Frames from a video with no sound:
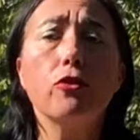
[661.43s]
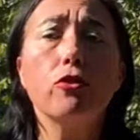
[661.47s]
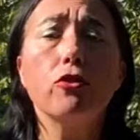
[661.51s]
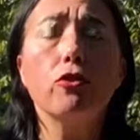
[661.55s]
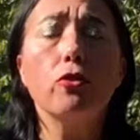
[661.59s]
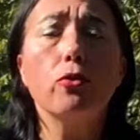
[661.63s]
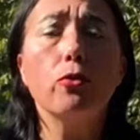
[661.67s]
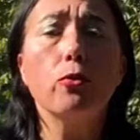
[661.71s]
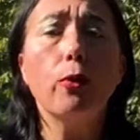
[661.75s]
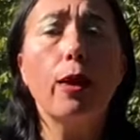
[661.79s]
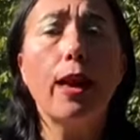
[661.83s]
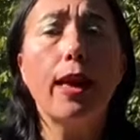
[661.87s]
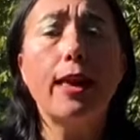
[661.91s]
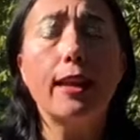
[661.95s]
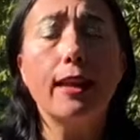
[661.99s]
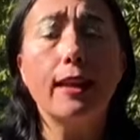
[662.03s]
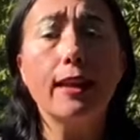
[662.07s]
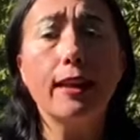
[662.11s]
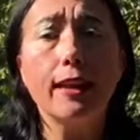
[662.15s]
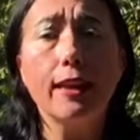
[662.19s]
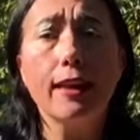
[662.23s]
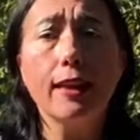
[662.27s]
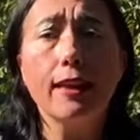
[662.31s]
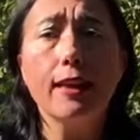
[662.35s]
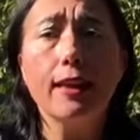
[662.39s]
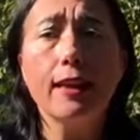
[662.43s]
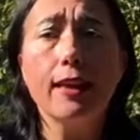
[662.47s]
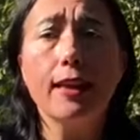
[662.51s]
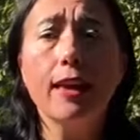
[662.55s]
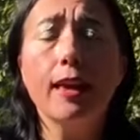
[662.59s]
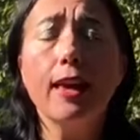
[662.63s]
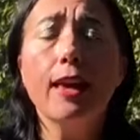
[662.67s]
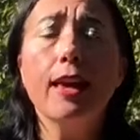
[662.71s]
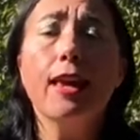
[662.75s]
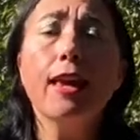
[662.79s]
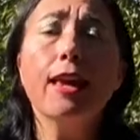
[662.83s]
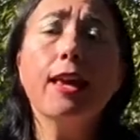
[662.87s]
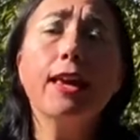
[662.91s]
to edit it
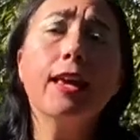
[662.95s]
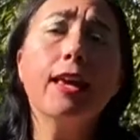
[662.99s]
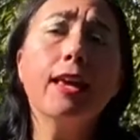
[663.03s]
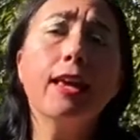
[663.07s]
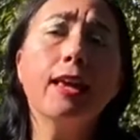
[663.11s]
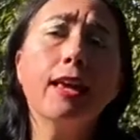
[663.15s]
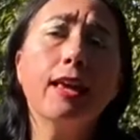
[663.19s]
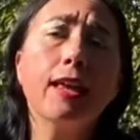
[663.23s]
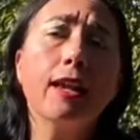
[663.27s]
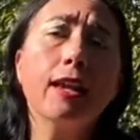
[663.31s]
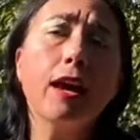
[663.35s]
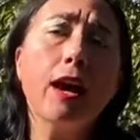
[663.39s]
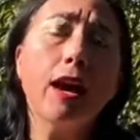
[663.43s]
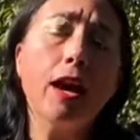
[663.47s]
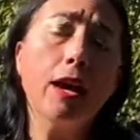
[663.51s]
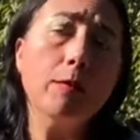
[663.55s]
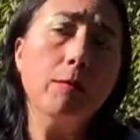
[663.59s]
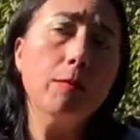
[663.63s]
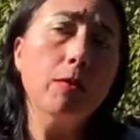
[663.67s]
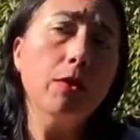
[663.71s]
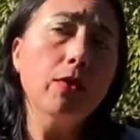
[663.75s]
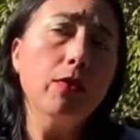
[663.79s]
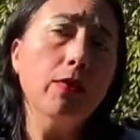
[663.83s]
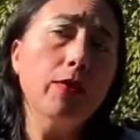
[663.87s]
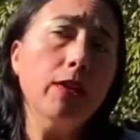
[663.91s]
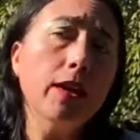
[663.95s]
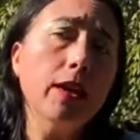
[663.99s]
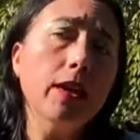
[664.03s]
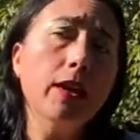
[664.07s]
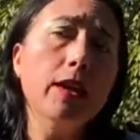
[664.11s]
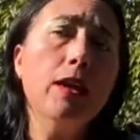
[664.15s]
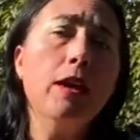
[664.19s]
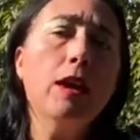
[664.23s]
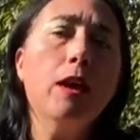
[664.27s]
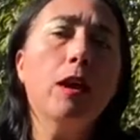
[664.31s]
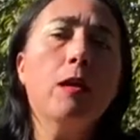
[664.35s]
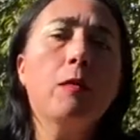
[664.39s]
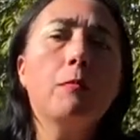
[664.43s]
in iMovie.
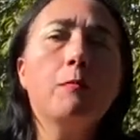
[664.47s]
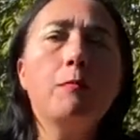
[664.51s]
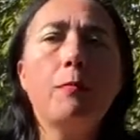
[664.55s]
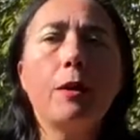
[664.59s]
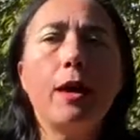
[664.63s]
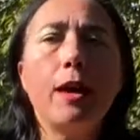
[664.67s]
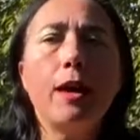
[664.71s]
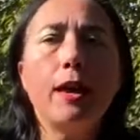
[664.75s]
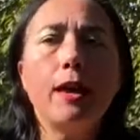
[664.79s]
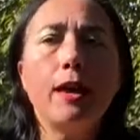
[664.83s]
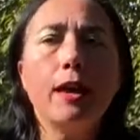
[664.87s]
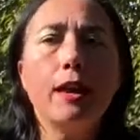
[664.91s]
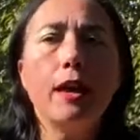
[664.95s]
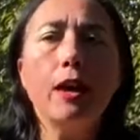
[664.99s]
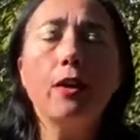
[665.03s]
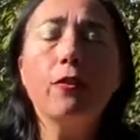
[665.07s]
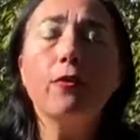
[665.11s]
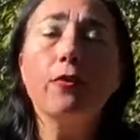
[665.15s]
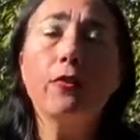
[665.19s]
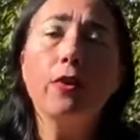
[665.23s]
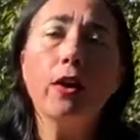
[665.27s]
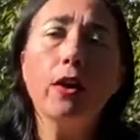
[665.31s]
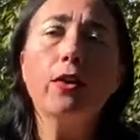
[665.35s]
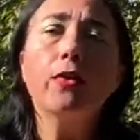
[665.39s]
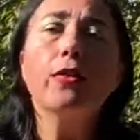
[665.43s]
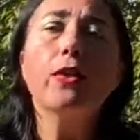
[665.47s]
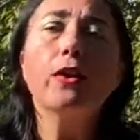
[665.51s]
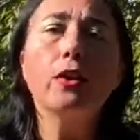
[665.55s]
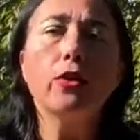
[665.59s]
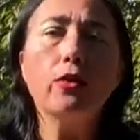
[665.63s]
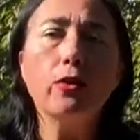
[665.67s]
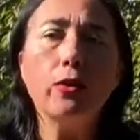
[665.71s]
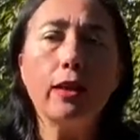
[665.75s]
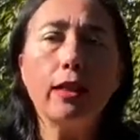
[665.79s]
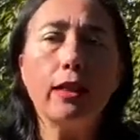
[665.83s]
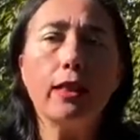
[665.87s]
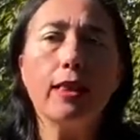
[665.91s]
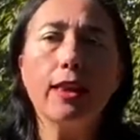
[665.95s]
But if not, then you
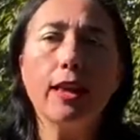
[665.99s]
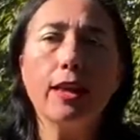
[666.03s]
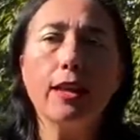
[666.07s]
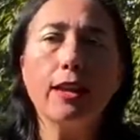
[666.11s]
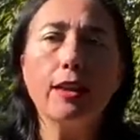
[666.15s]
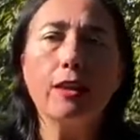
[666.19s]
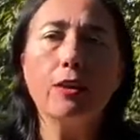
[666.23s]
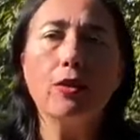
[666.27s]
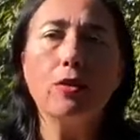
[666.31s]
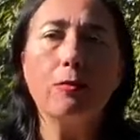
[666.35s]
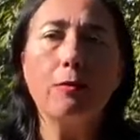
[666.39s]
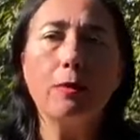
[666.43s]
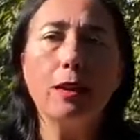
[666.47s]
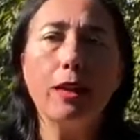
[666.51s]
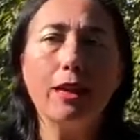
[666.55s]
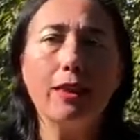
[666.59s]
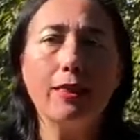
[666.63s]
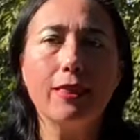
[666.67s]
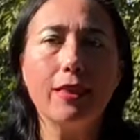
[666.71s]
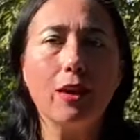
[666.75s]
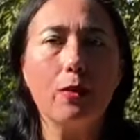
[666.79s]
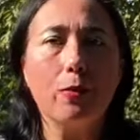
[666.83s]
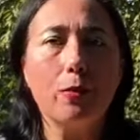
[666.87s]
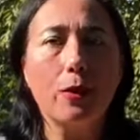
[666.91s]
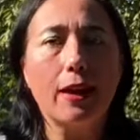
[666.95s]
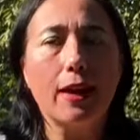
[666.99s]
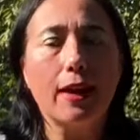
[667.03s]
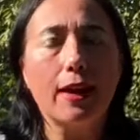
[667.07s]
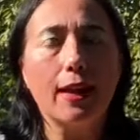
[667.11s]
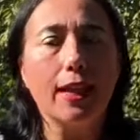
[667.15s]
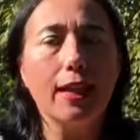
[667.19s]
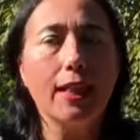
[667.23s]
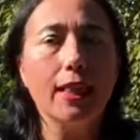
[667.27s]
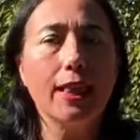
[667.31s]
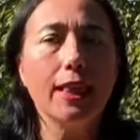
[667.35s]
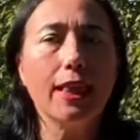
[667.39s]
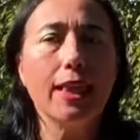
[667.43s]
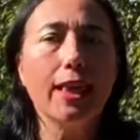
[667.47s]
can send it to me, and that way I
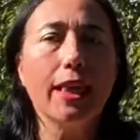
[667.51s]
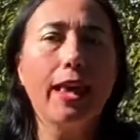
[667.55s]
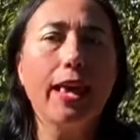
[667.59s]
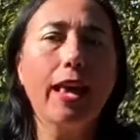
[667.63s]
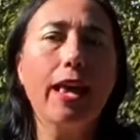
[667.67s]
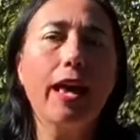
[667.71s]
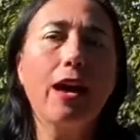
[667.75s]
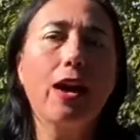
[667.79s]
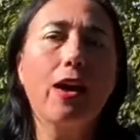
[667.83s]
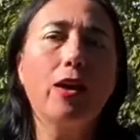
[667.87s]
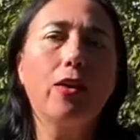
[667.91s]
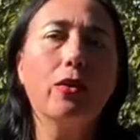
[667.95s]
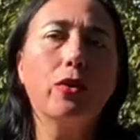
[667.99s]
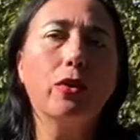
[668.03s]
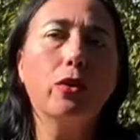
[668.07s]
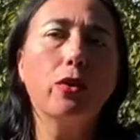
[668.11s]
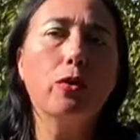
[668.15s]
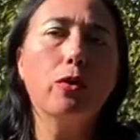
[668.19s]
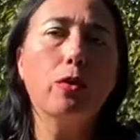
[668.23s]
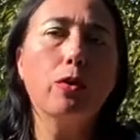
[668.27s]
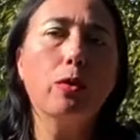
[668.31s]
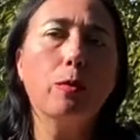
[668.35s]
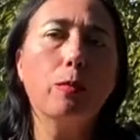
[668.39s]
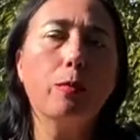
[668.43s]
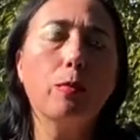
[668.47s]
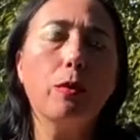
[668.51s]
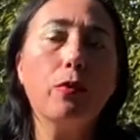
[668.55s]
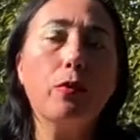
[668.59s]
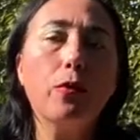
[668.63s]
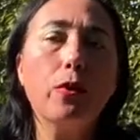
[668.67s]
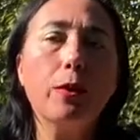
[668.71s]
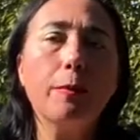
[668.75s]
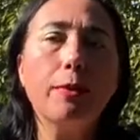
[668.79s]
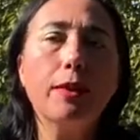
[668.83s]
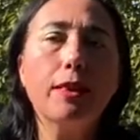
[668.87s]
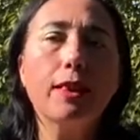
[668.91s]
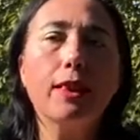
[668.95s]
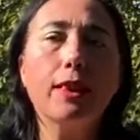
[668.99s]
can see how your
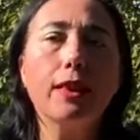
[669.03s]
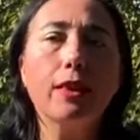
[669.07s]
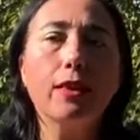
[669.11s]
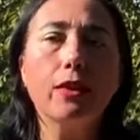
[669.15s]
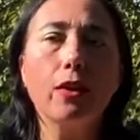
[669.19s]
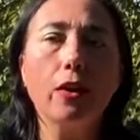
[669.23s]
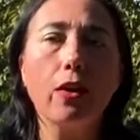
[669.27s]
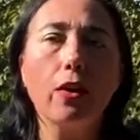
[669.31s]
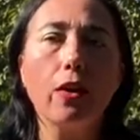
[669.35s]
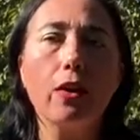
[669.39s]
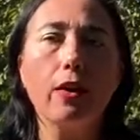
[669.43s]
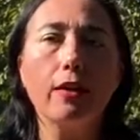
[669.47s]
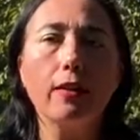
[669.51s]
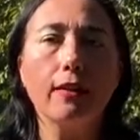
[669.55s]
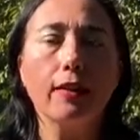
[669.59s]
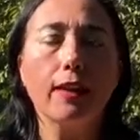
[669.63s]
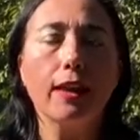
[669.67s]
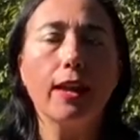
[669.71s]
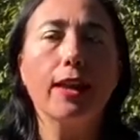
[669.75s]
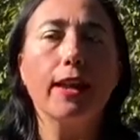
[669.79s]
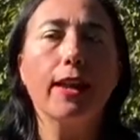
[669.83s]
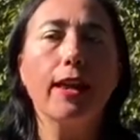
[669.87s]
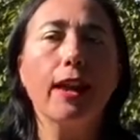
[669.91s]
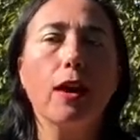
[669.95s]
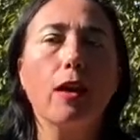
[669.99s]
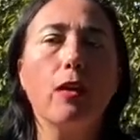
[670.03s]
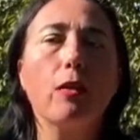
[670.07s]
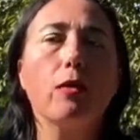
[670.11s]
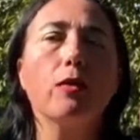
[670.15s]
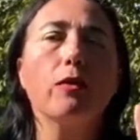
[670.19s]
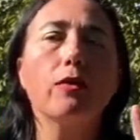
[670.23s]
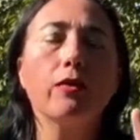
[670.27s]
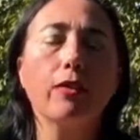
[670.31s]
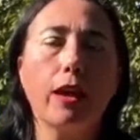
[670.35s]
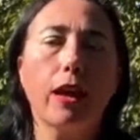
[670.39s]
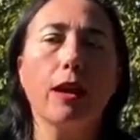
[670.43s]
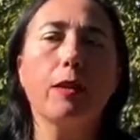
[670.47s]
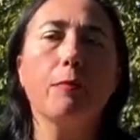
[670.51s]
performances are laid out
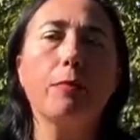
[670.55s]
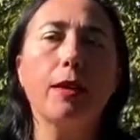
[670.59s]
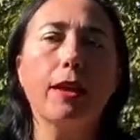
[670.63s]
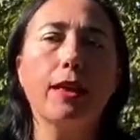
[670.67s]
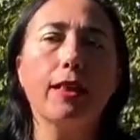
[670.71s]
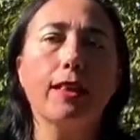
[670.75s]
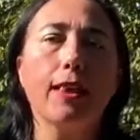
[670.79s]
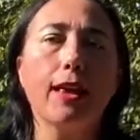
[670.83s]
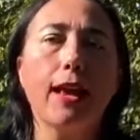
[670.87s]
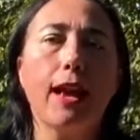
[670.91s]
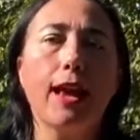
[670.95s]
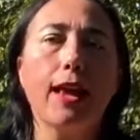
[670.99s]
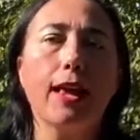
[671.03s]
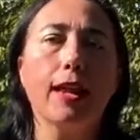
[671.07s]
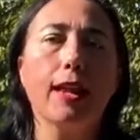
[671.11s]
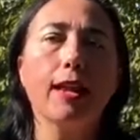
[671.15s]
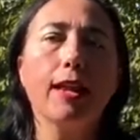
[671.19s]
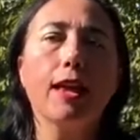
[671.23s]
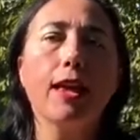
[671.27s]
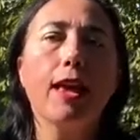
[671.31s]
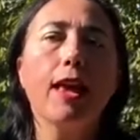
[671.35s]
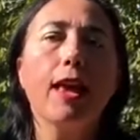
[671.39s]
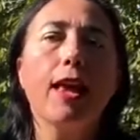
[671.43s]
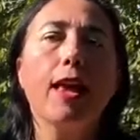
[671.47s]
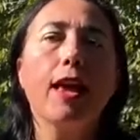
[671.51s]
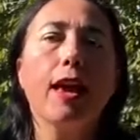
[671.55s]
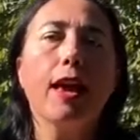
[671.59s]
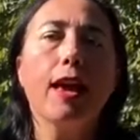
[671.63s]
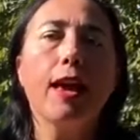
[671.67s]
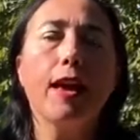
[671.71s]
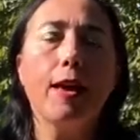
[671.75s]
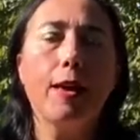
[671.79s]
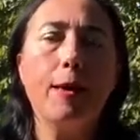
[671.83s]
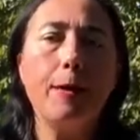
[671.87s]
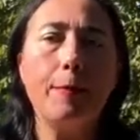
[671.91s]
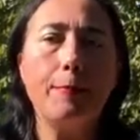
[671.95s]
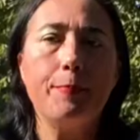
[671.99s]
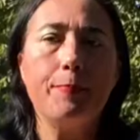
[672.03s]
side by side,
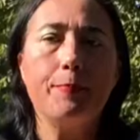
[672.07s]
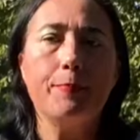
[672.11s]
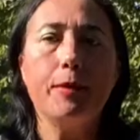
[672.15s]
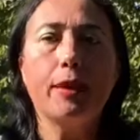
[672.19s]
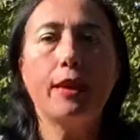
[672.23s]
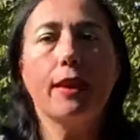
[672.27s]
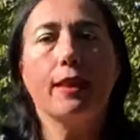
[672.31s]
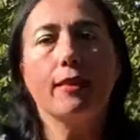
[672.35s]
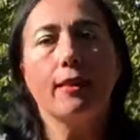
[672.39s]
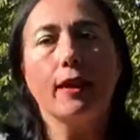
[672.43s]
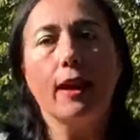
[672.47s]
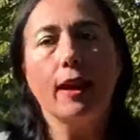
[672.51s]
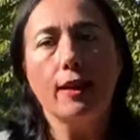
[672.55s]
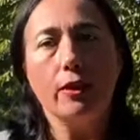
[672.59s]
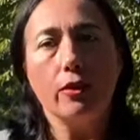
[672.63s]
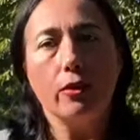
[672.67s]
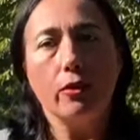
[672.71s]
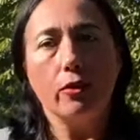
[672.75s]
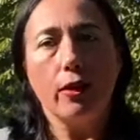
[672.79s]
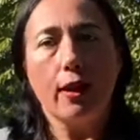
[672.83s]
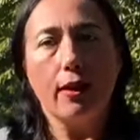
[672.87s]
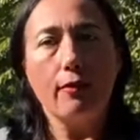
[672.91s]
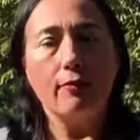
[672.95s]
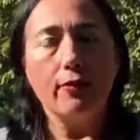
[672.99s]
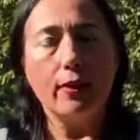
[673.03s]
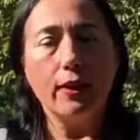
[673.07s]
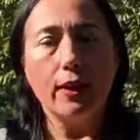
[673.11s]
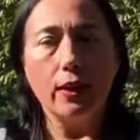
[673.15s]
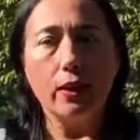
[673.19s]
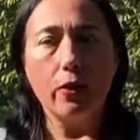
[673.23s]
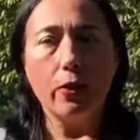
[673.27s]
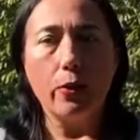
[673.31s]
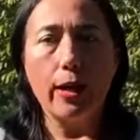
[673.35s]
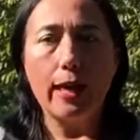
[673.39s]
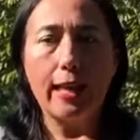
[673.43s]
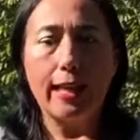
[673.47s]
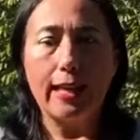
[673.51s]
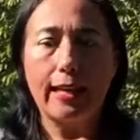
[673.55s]
because I do have
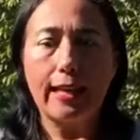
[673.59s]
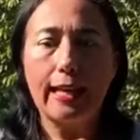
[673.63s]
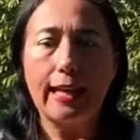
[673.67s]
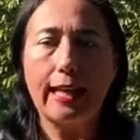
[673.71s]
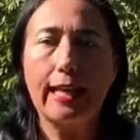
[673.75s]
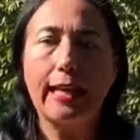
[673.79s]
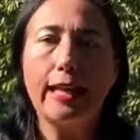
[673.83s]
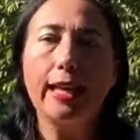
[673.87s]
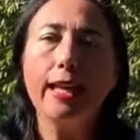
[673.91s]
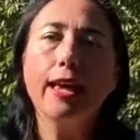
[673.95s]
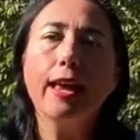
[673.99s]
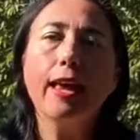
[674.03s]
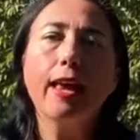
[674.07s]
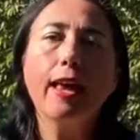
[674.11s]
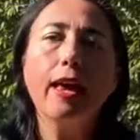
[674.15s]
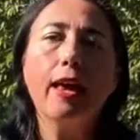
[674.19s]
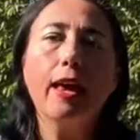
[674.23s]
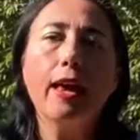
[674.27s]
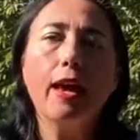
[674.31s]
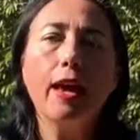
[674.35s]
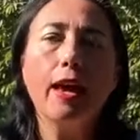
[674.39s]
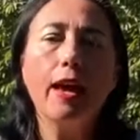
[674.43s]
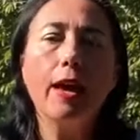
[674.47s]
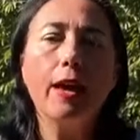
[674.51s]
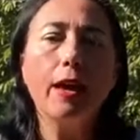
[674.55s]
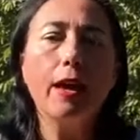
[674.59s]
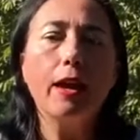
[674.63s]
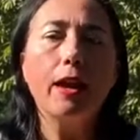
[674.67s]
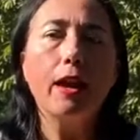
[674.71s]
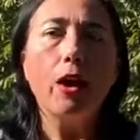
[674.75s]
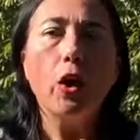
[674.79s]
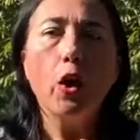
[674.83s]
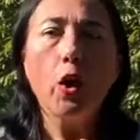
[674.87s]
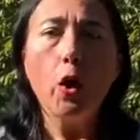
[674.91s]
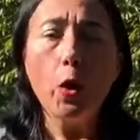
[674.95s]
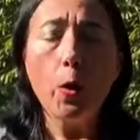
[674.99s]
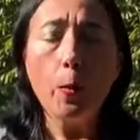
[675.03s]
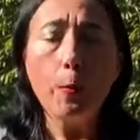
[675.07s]
video editing. I
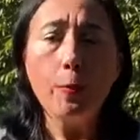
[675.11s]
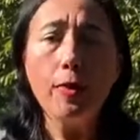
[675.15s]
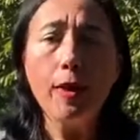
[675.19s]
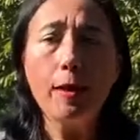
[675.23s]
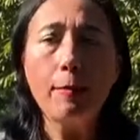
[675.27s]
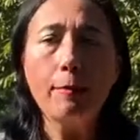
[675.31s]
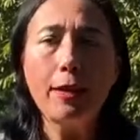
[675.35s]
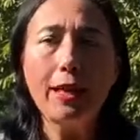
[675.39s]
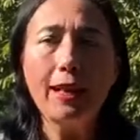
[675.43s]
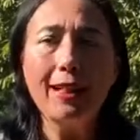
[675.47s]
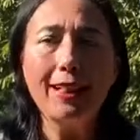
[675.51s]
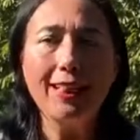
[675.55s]
hope that makes